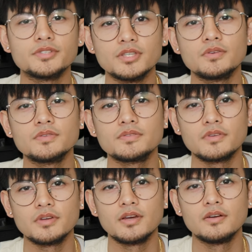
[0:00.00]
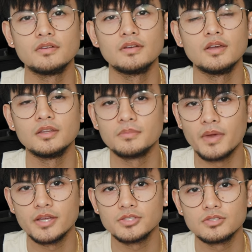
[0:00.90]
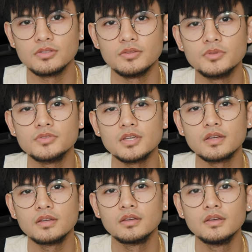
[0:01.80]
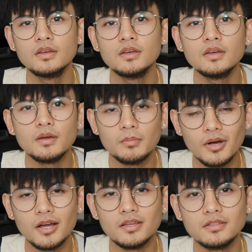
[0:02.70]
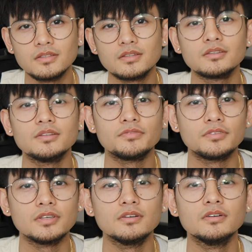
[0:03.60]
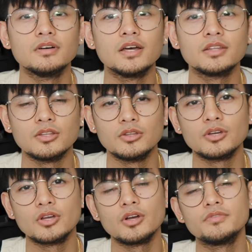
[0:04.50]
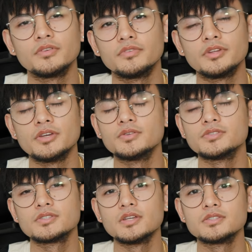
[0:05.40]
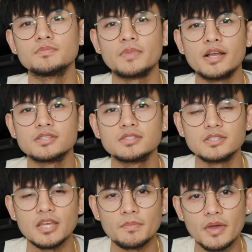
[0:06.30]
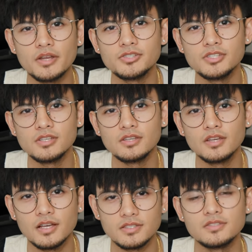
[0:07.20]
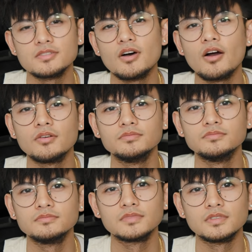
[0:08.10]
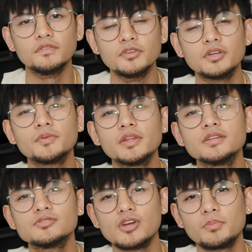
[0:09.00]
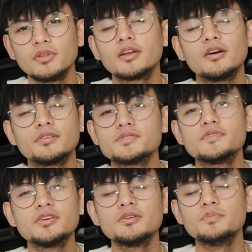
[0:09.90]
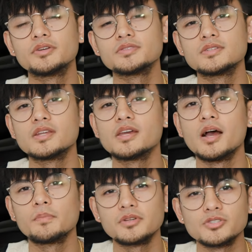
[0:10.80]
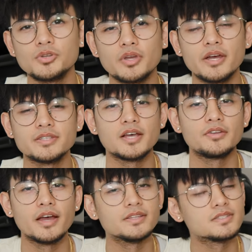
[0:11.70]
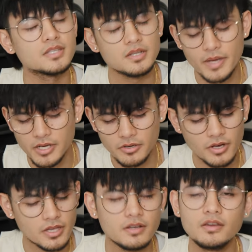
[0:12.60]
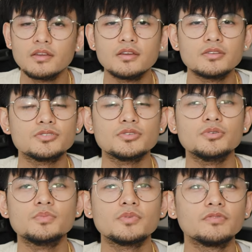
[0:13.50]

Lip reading: sequence figured out and matched to the music, but the feel and the look of your video just doesn't match the same energy as the song. If you can relate, drop a like on this video because today I'm going to show you guys how to add cinematic grade, zoom,